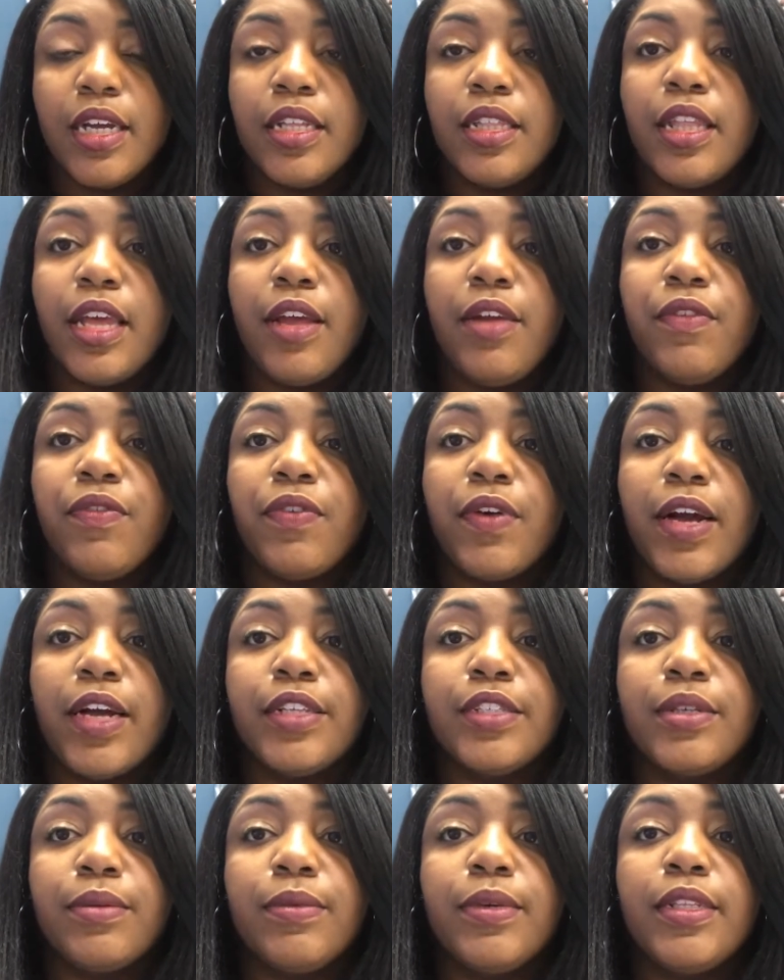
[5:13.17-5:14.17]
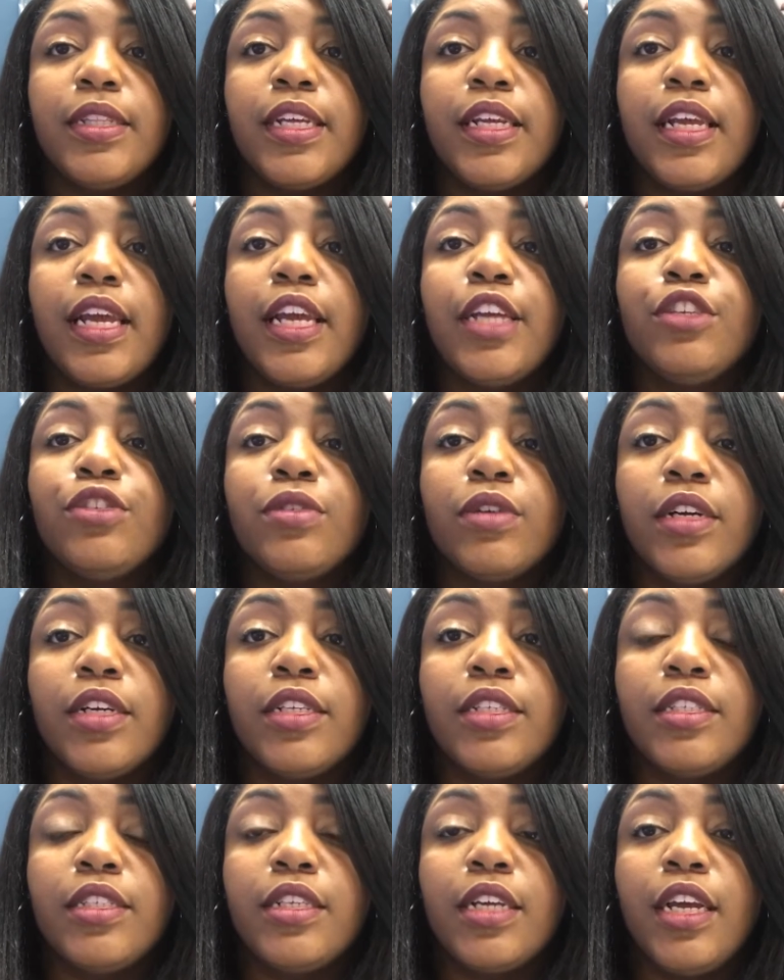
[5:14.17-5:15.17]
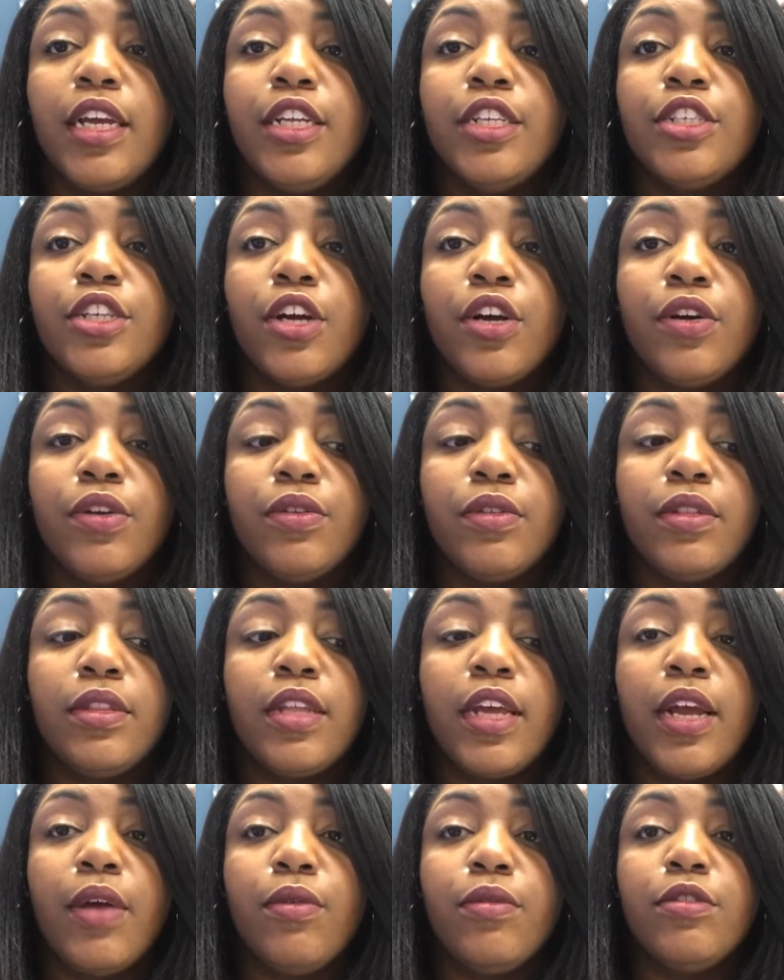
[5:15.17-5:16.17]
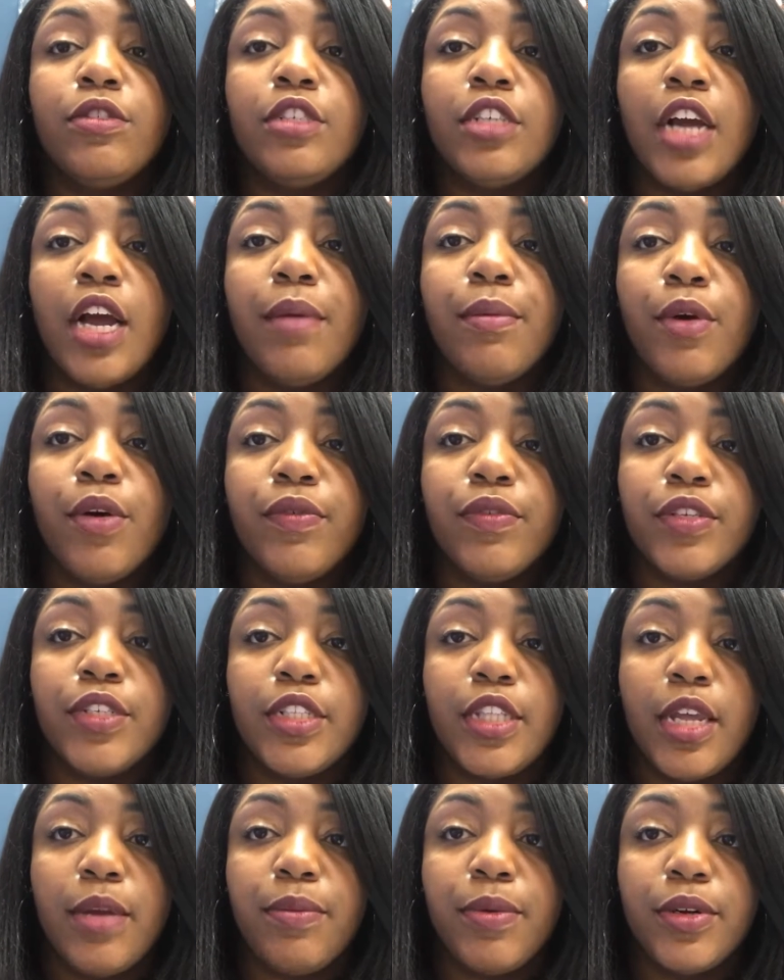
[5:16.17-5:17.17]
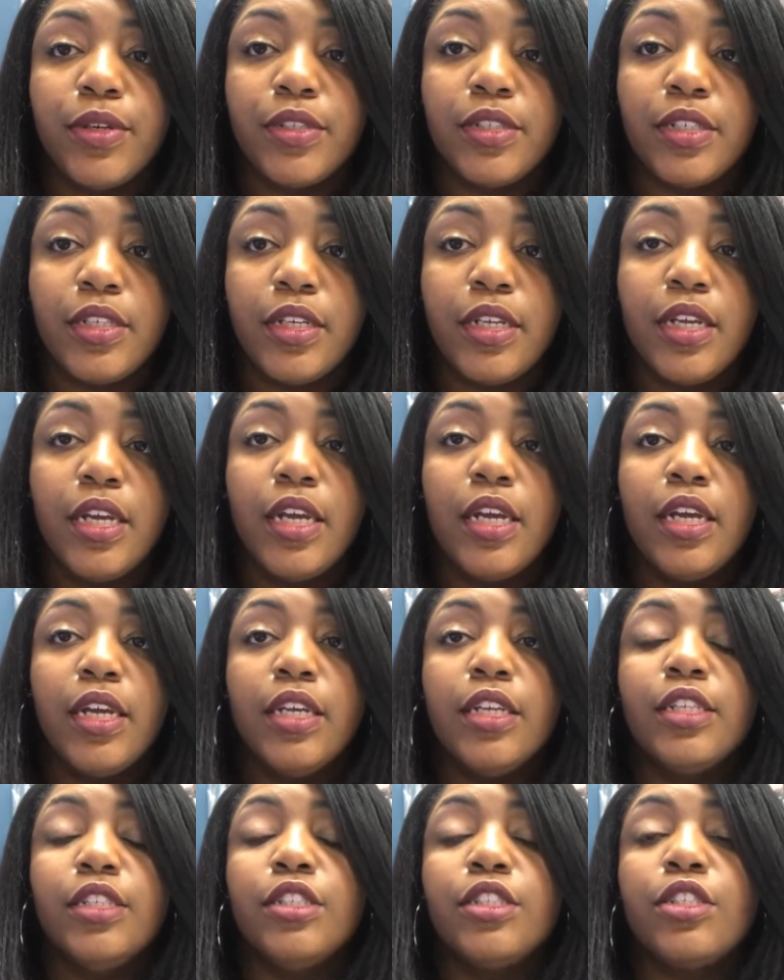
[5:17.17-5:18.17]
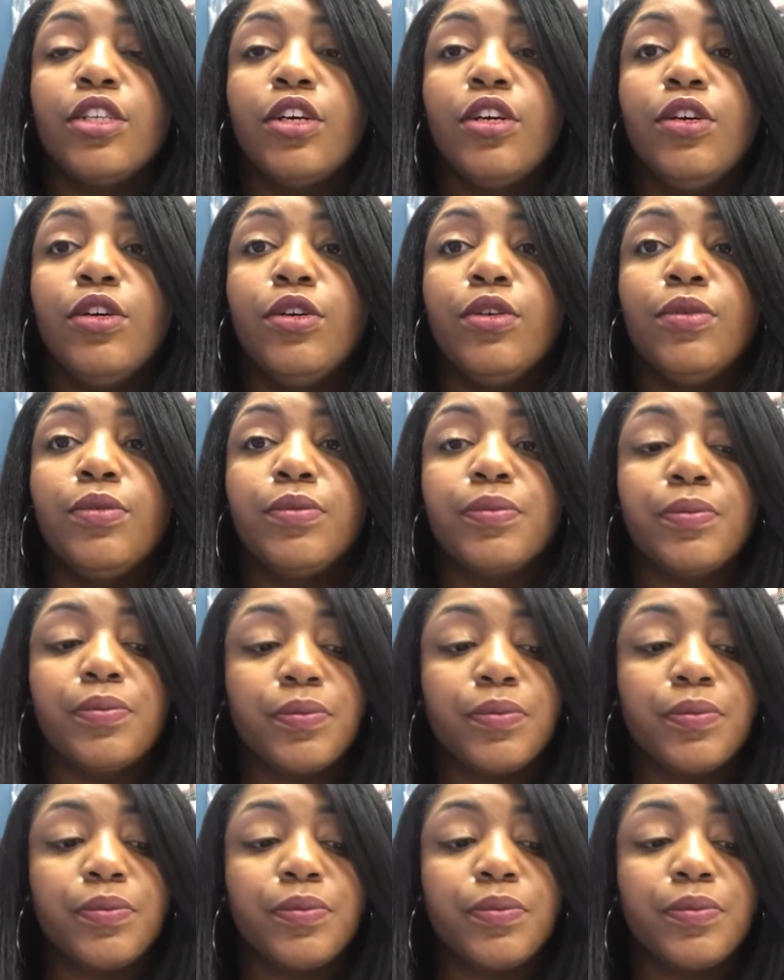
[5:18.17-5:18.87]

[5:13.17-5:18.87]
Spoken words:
they find someone they can trust and turn that job over to that person. So